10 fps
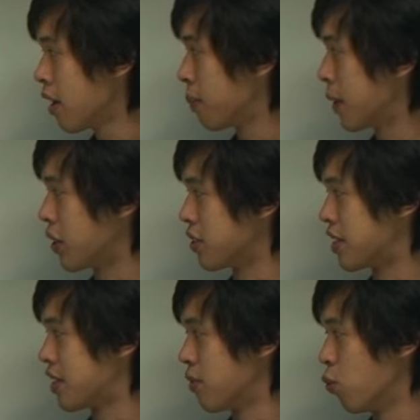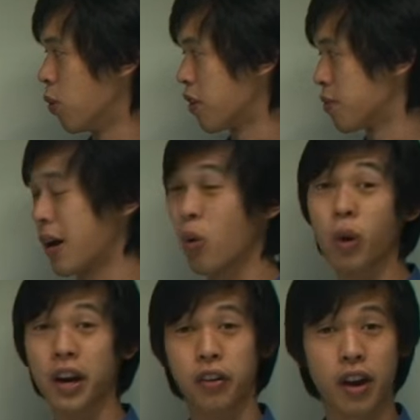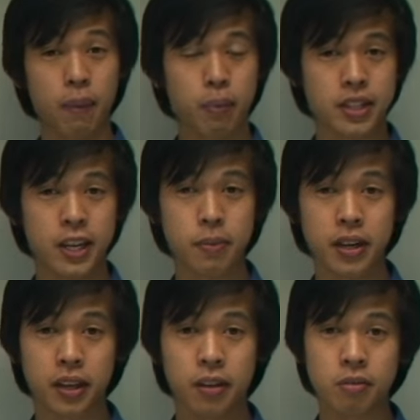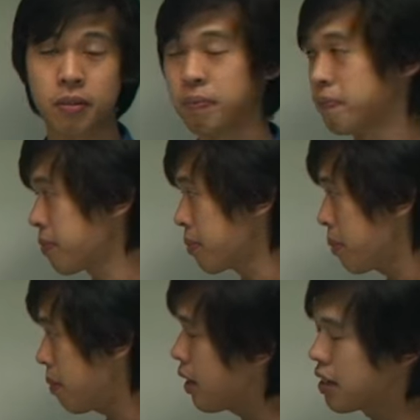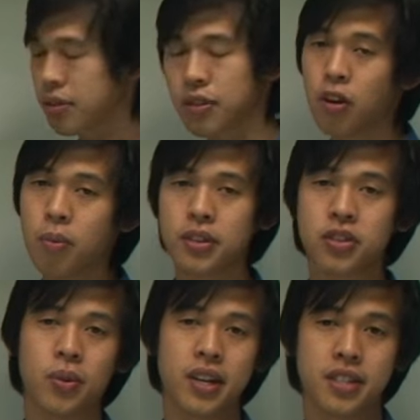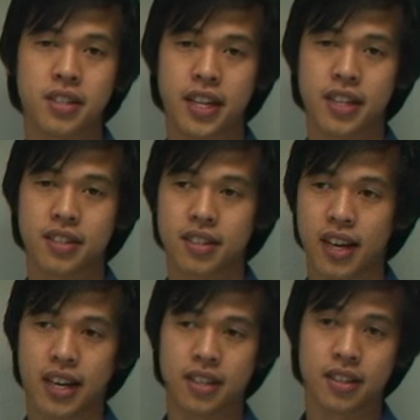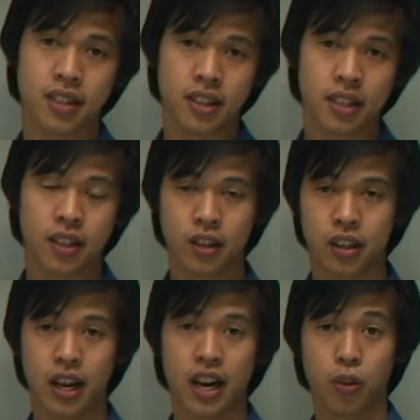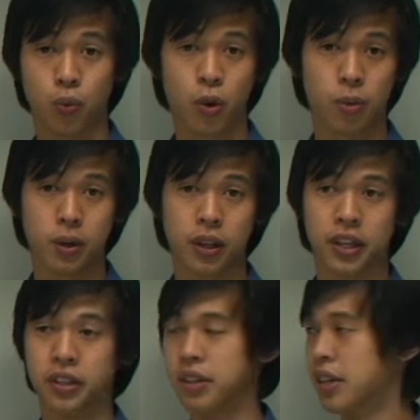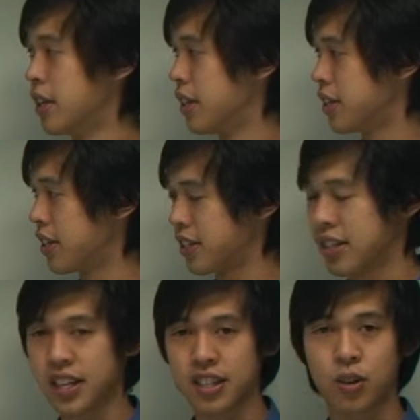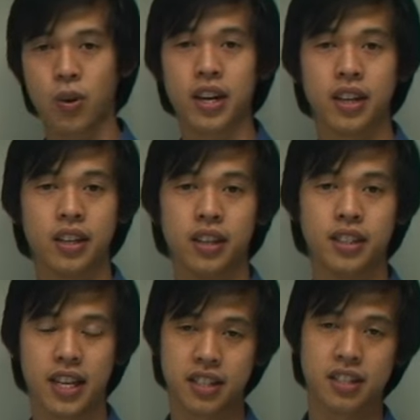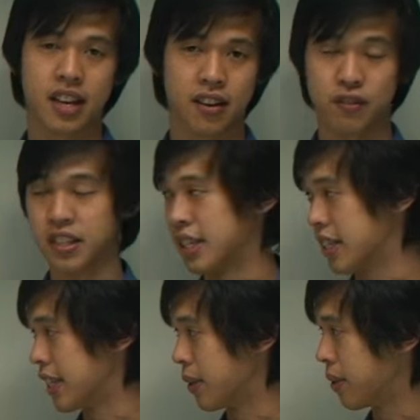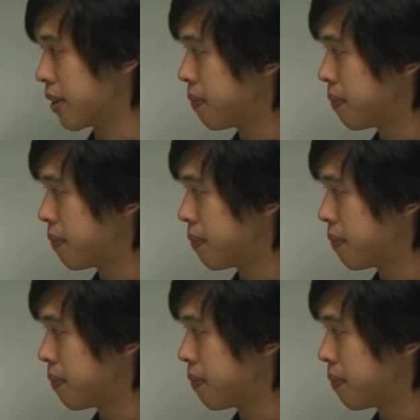because water is about one gram per centimeter cubed. So it's almost twice as dense as uh, the water molecule. So you can see that it's quite a dense and viscous liquid.